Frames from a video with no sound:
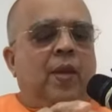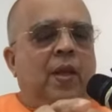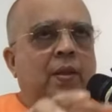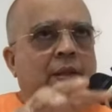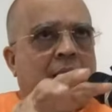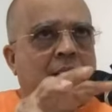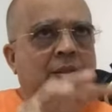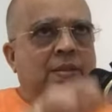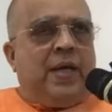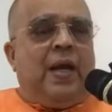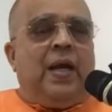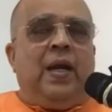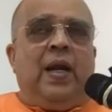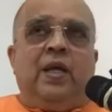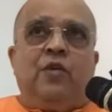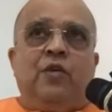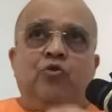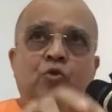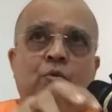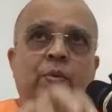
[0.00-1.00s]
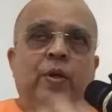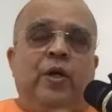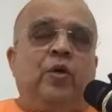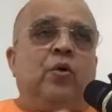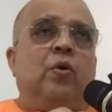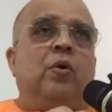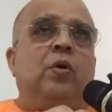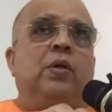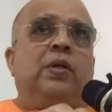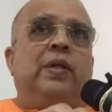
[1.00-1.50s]
That child has to be
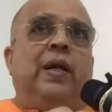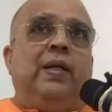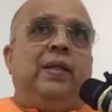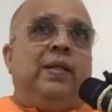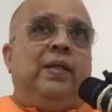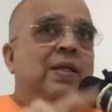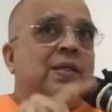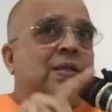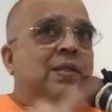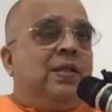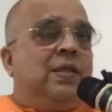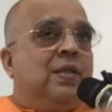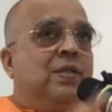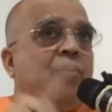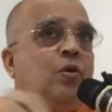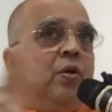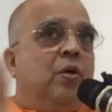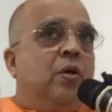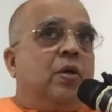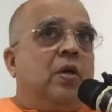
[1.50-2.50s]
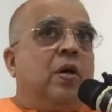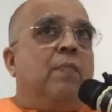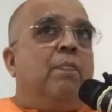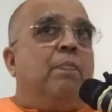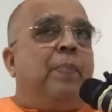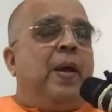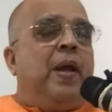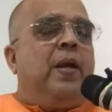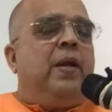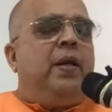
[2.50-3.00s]
told that this is your
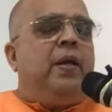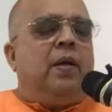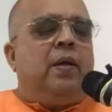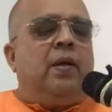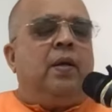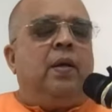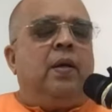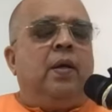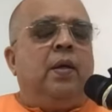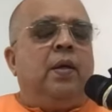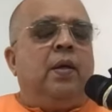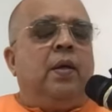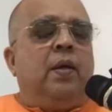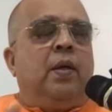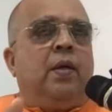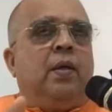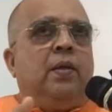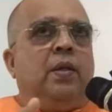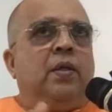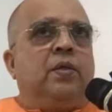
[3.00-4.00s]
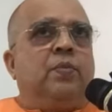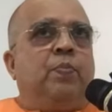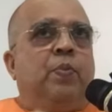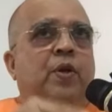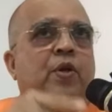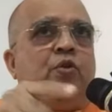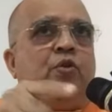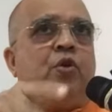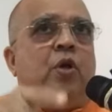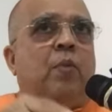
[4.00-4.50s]
companion. The
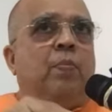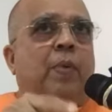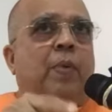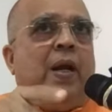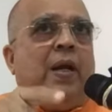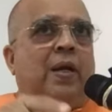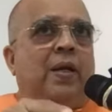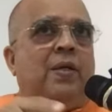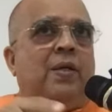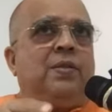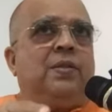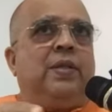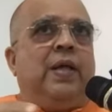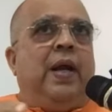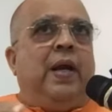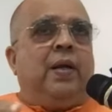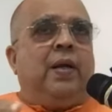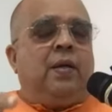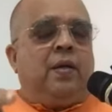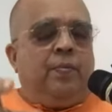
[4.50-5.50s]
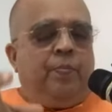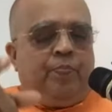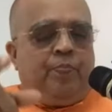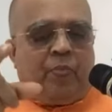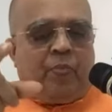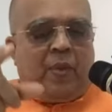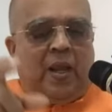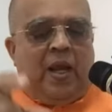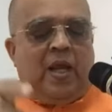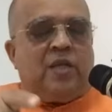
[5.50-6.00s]
spiritual practice that
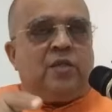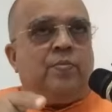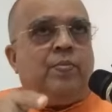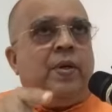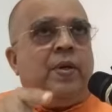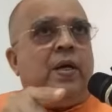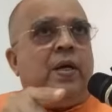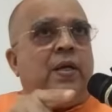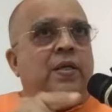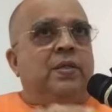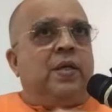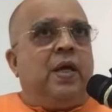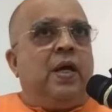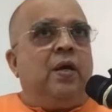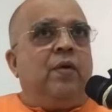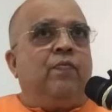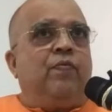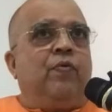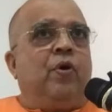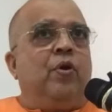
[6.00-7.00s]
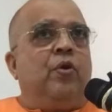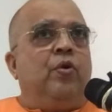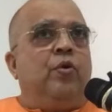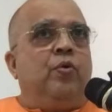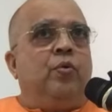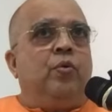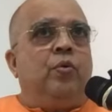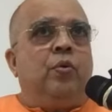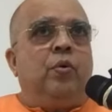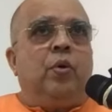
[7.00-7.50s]
has been designed for
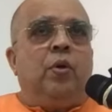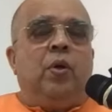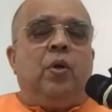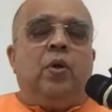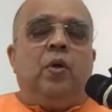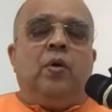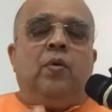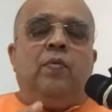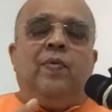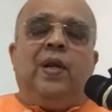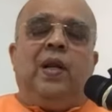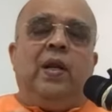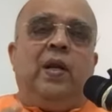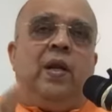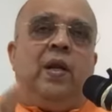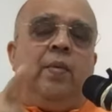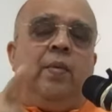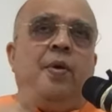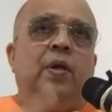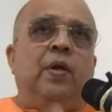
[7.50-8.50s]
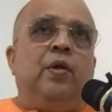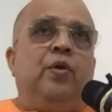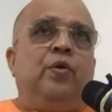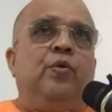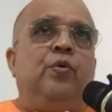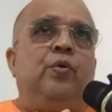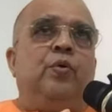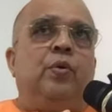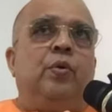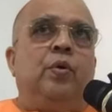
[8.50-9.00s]
you will enable
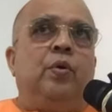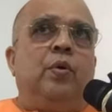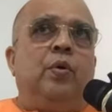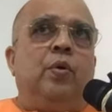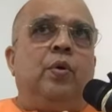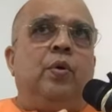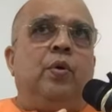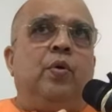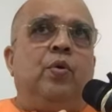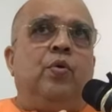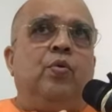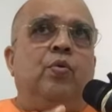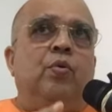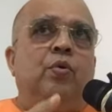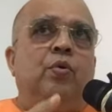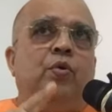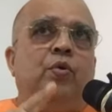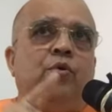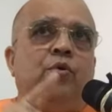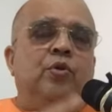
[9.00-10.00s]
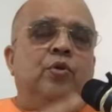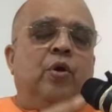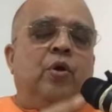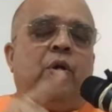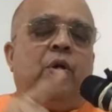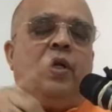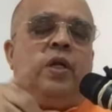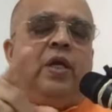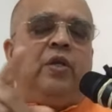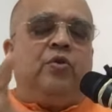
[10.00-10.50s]
you to use
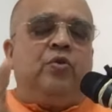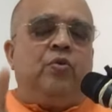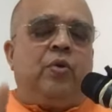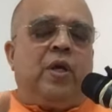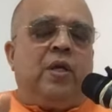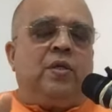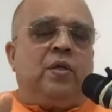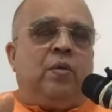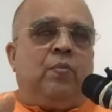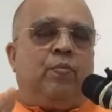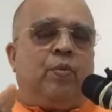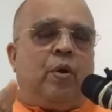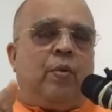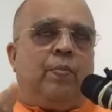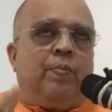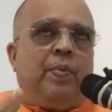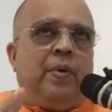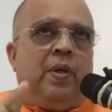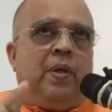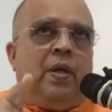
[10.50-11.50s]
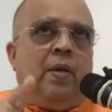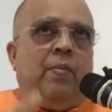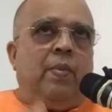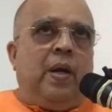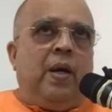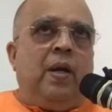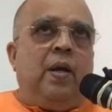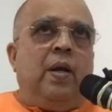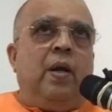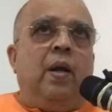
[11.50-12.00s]
your education properly
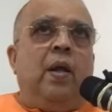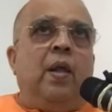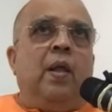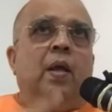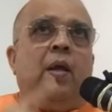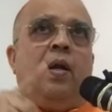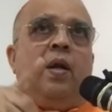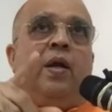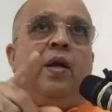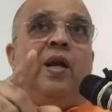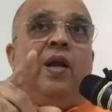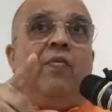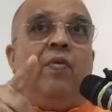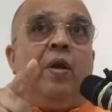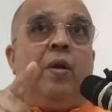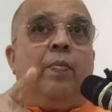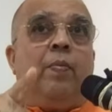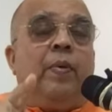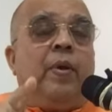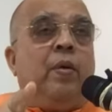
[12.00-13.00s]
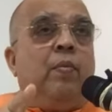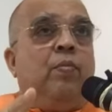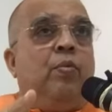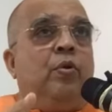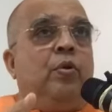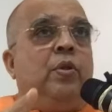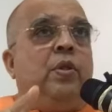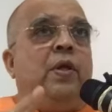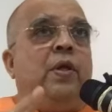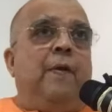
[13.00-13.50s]
by developing
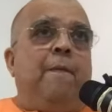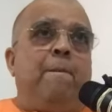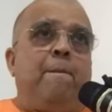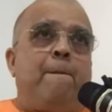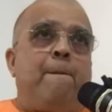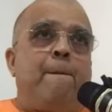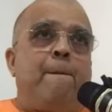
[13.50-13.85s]
buddhi.